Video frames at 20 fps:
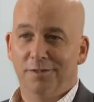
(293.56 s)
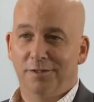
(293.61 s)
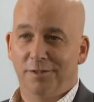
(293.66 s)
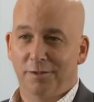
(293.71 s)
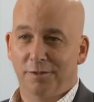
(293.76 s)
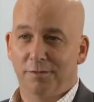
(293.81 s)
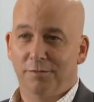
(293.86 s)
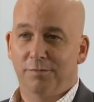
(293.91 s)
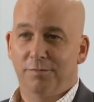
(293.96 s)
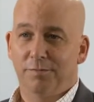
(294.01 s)
to
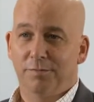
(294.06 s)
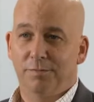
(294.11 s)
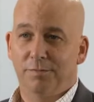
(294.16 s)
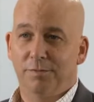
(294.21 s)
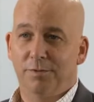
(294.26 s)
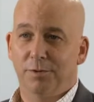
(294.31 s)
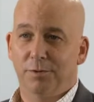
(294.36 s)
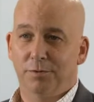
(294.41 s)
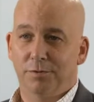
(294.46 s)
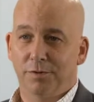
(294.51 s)
the
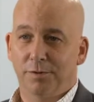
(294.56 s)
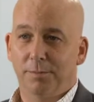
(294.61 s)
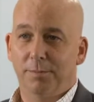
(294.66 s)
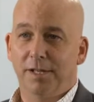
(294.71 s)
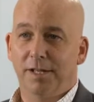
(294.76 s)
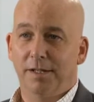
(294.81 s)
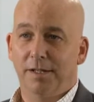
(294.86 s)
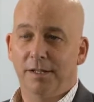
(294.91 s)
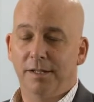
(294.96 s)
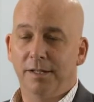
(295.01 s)
future of
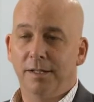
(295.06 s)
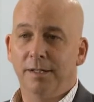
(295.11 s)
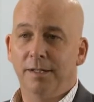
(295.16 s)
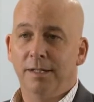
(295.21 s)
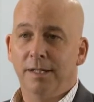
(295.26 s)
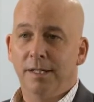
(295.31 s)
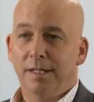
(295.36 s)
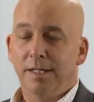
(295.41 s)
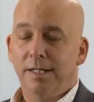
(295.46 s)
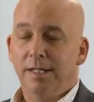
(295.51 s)
banking.
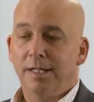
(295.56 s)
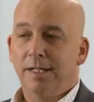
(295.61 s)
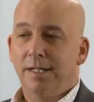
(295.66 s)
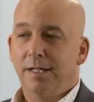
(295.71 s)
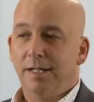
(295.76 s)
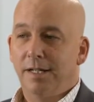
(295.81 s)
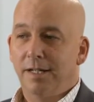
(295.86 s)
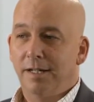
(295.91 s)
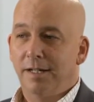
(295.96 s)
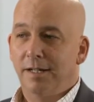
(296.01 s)

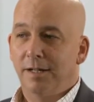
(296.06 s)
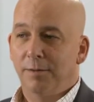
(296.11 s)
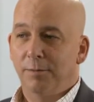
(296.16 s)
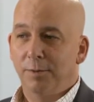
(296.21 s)
I